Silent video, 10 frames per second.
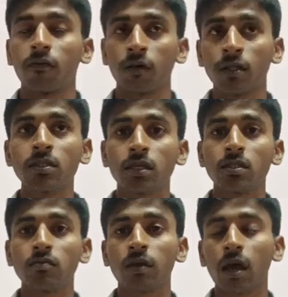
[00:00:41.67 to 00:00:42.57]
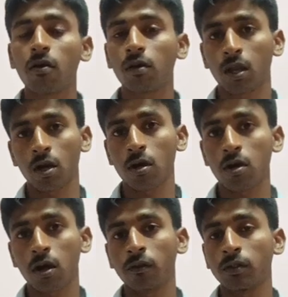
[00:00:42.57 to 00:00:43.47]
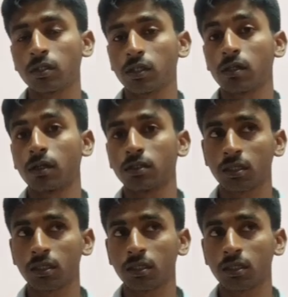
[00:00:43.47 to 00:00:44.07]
For instance, we have Leonardo da Vinci,